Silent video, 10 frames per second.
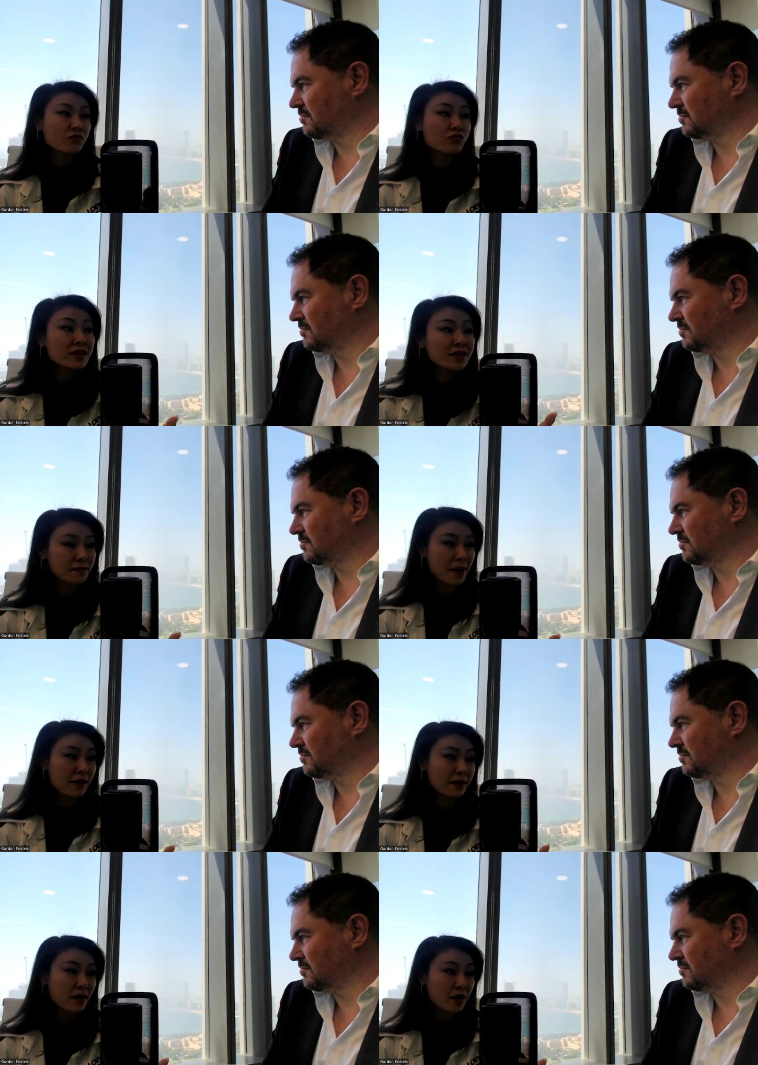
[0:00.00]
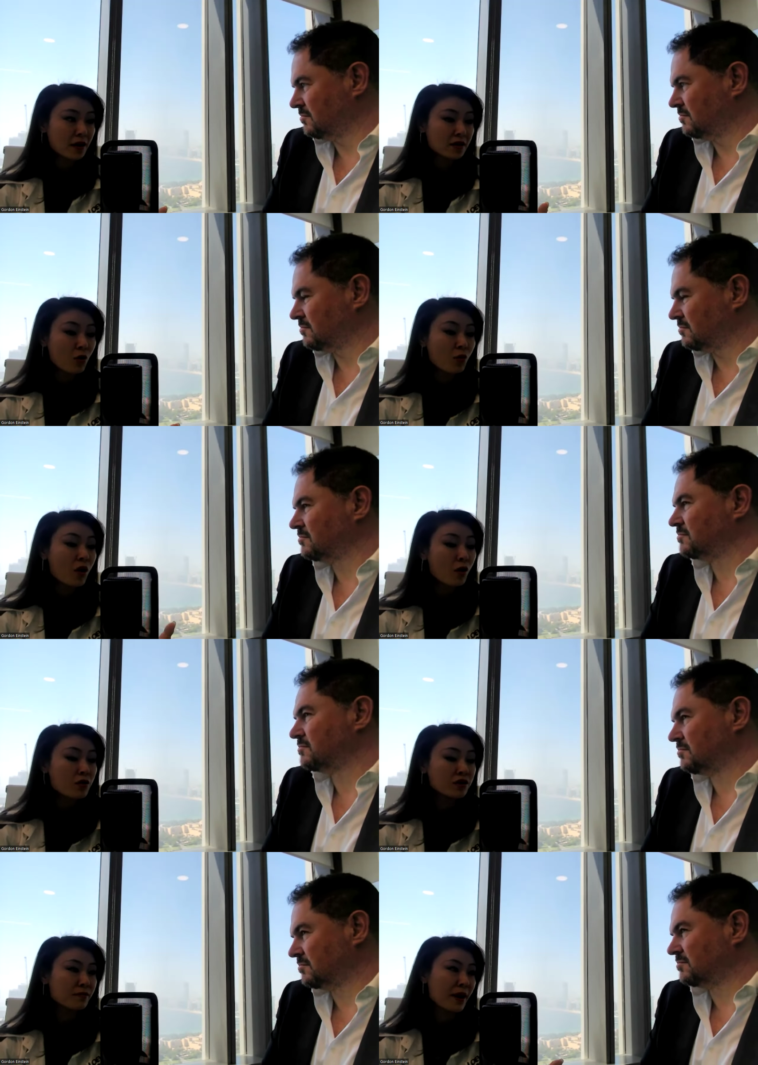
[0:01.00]
Speaker 1: the risk better, will
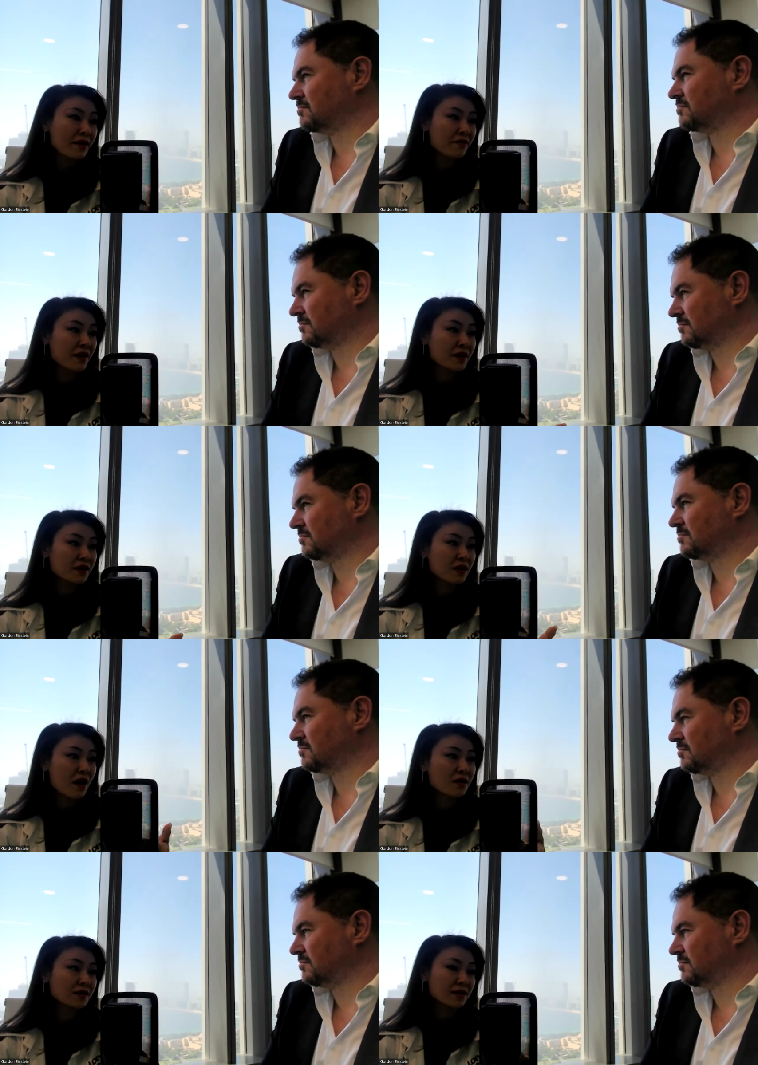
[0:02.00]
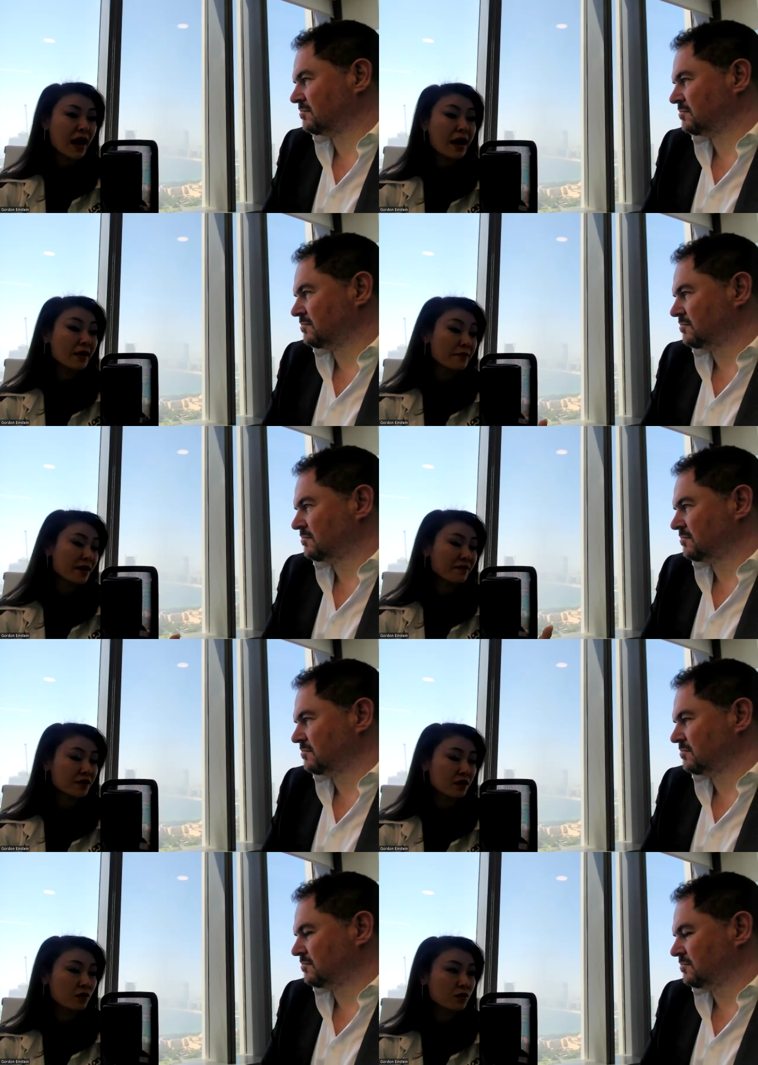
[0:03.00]
always benefit us and
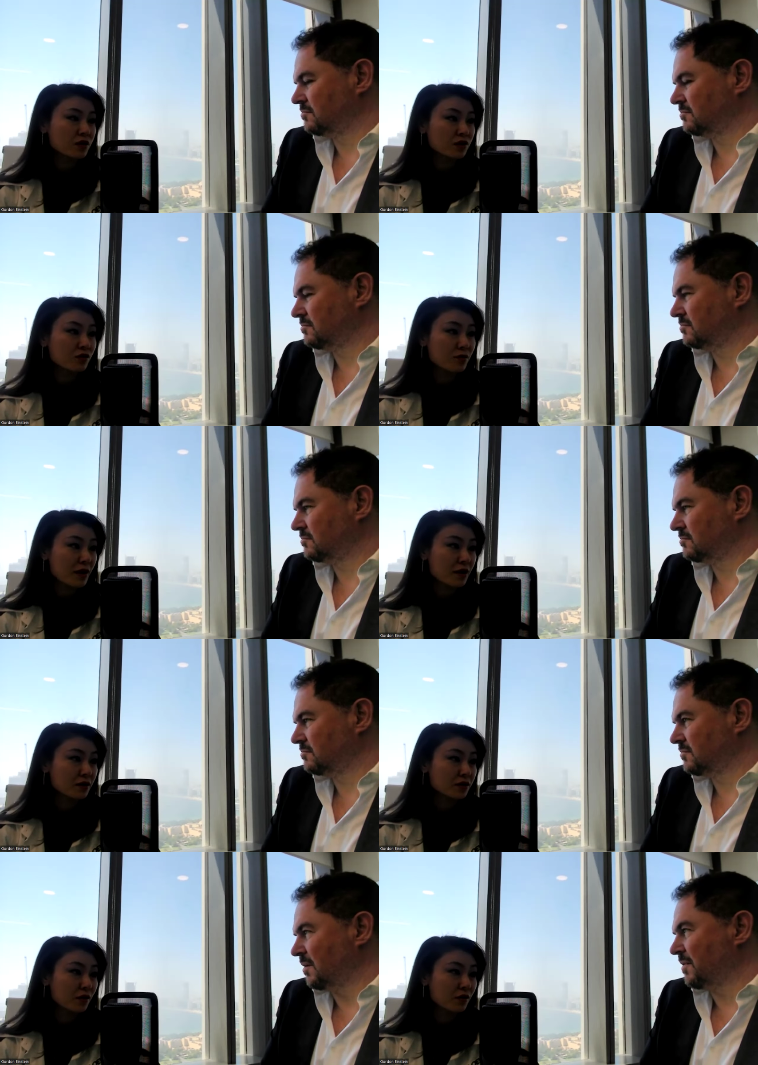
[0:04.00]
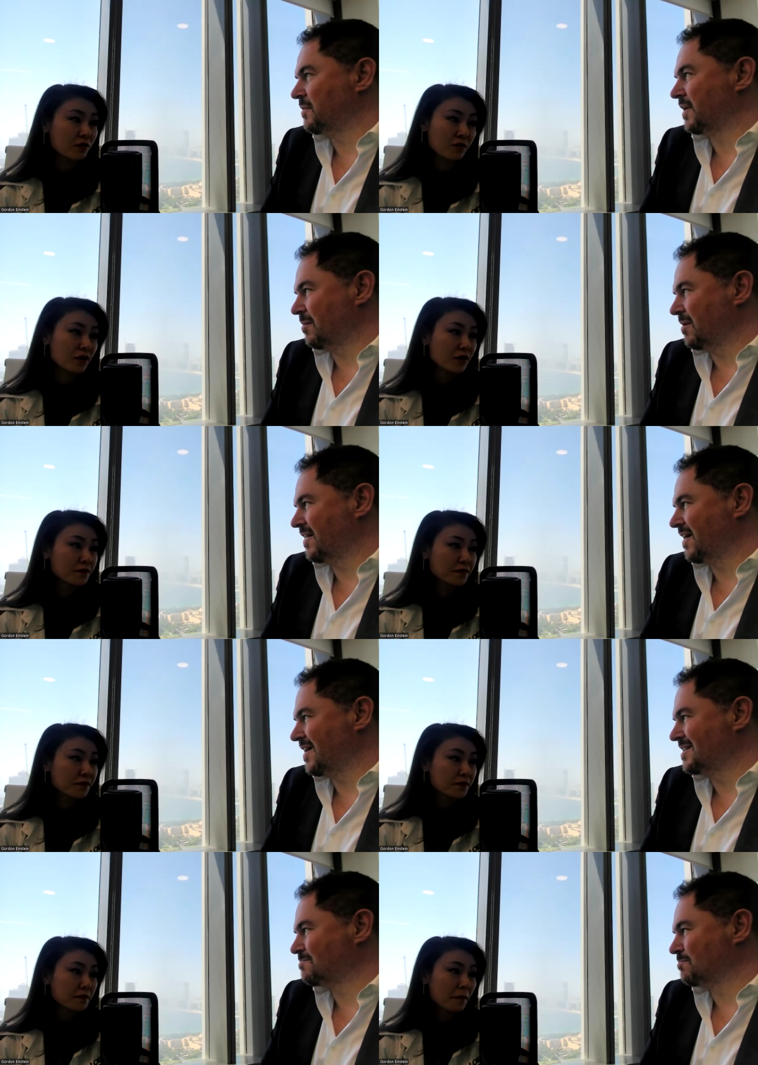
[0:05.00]
benefit the whole industry better. So I'm thinking
Speaker 2: about
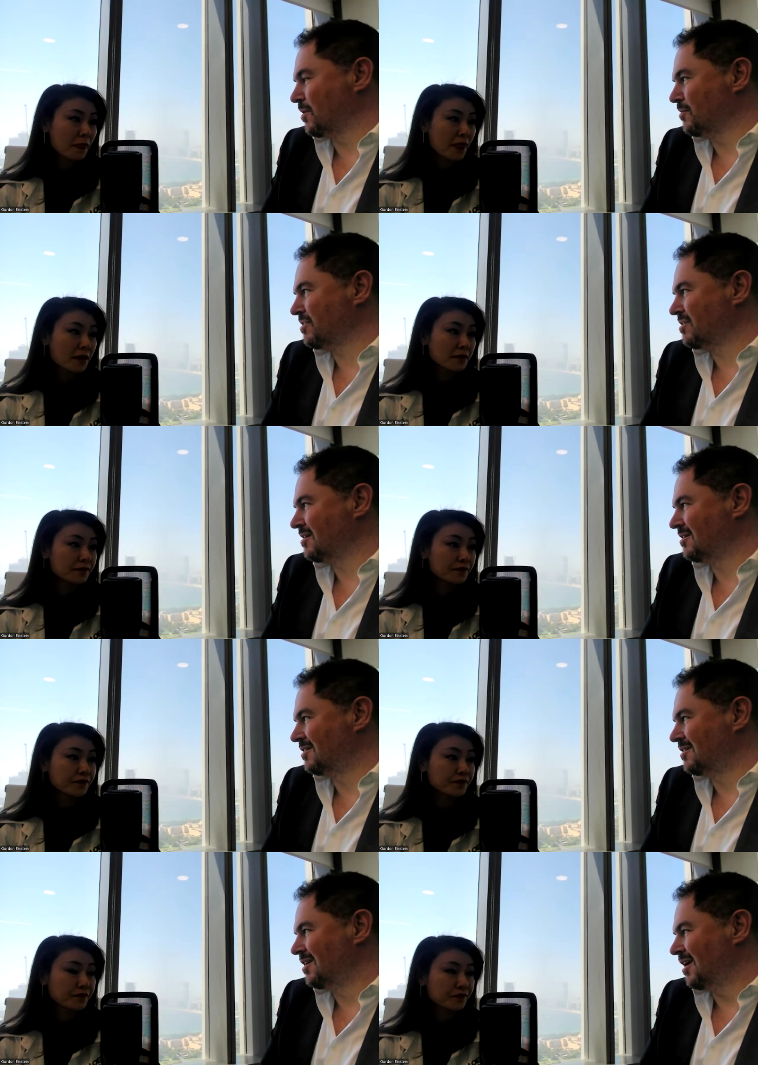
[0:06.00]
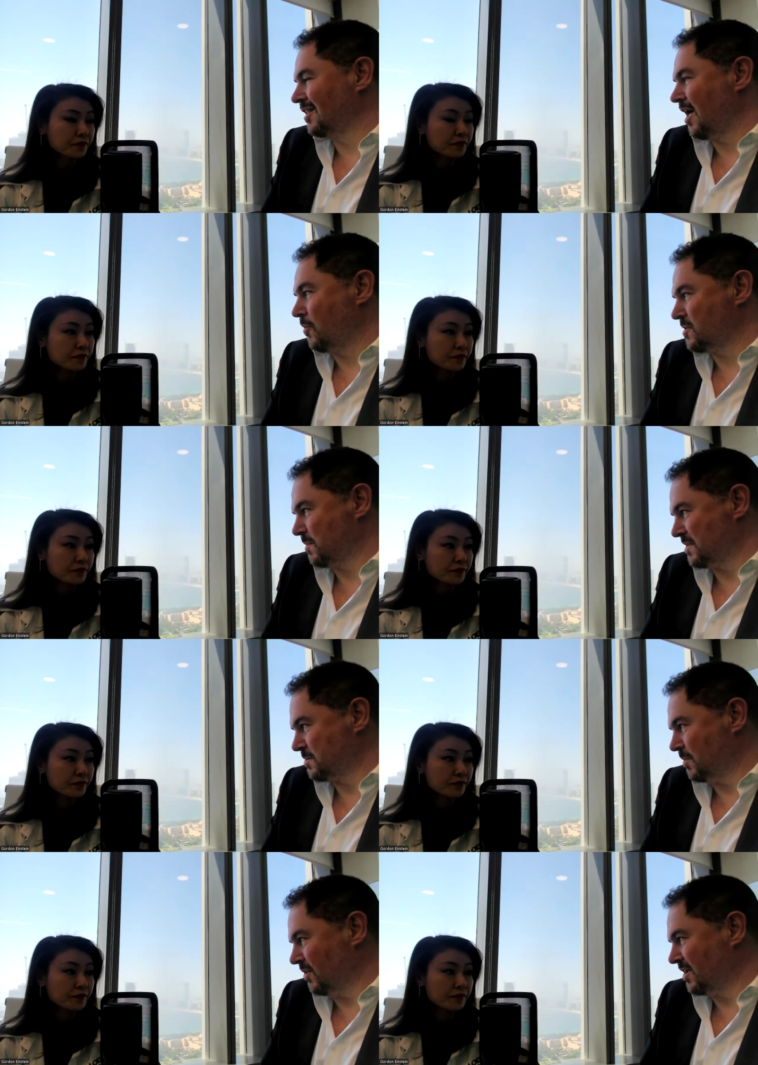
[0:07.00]
that. That's both a lot of
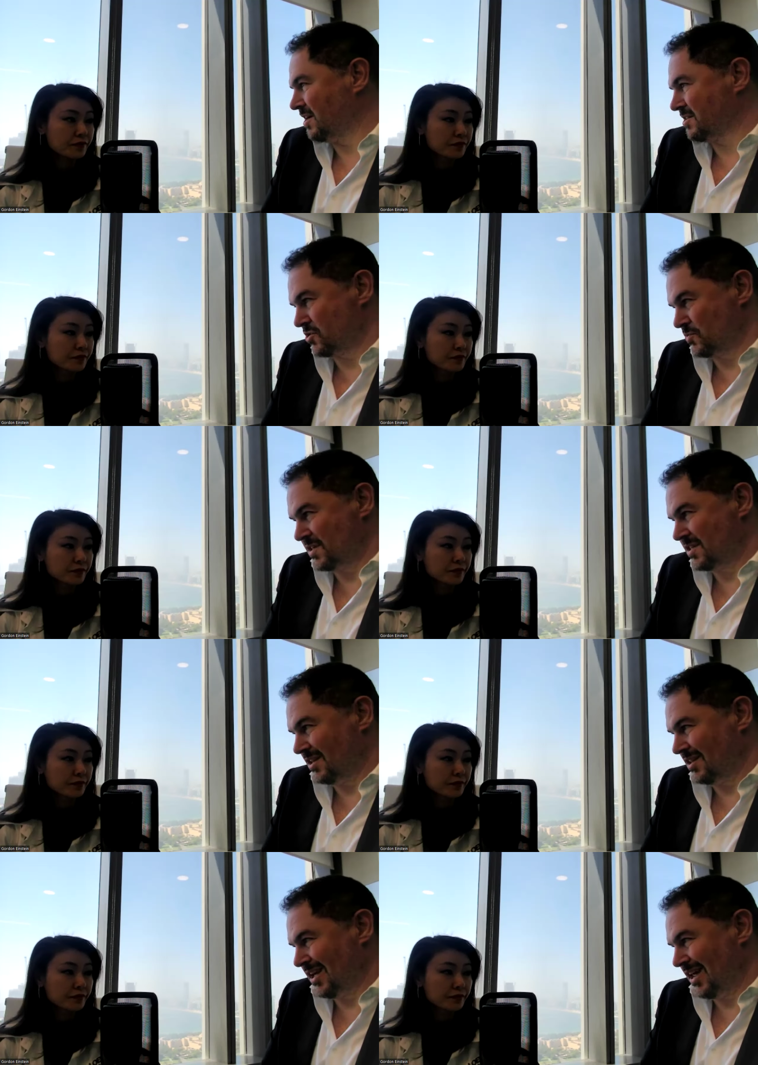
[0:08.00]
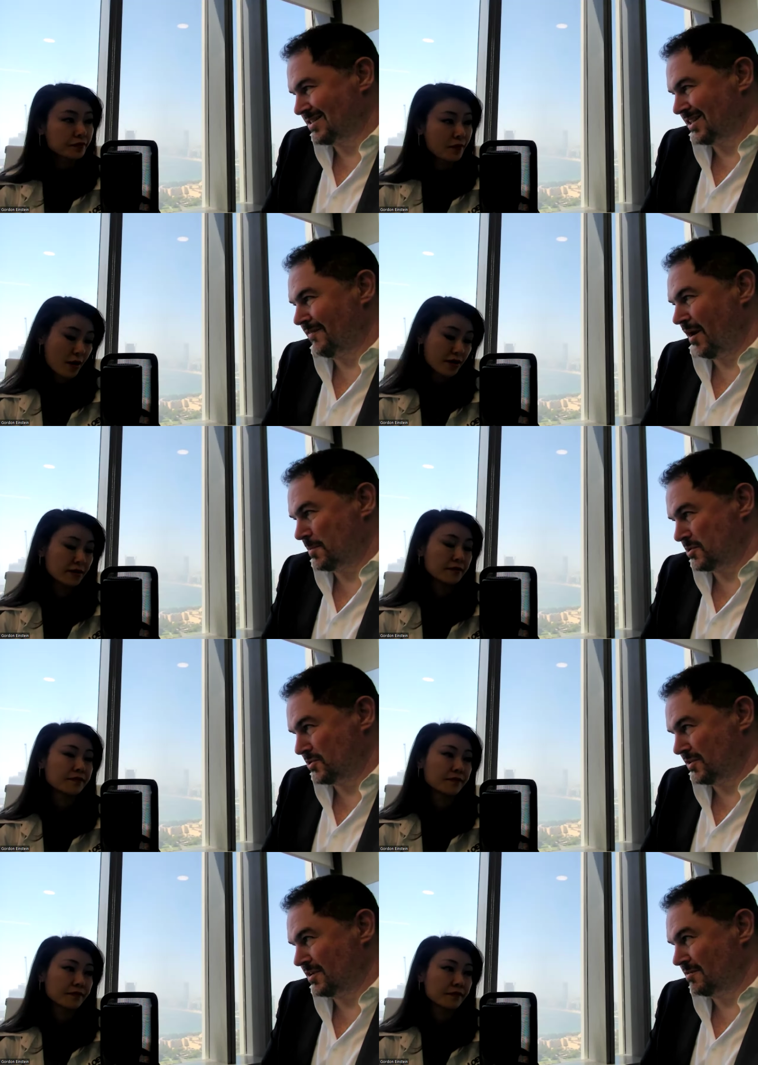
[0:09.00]
responsibility because it's retail and it's a lot yeah. of
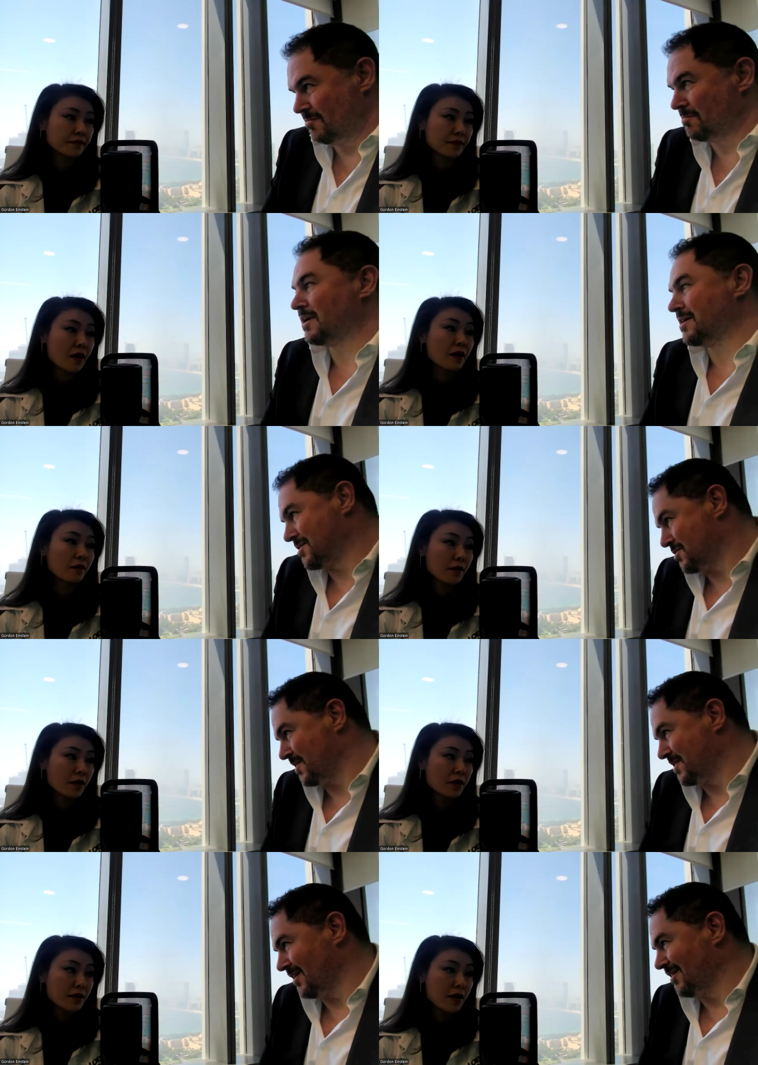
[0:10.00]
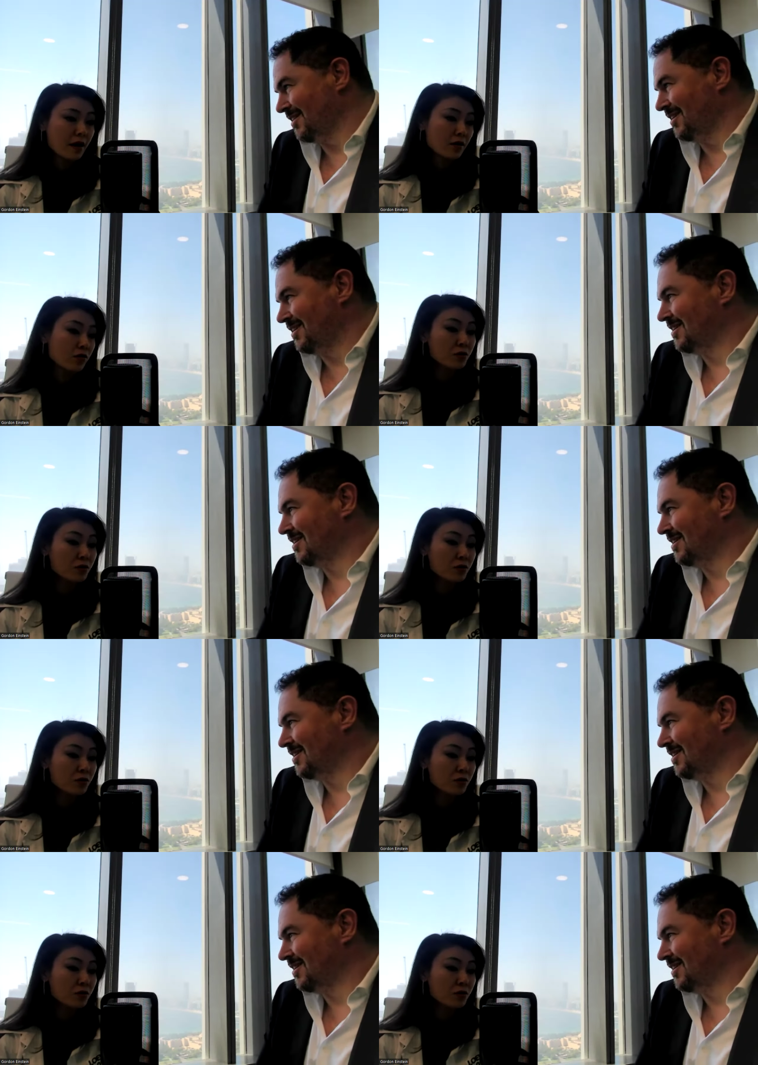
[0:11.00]
opportunity because yeah. it's retail. Yeah,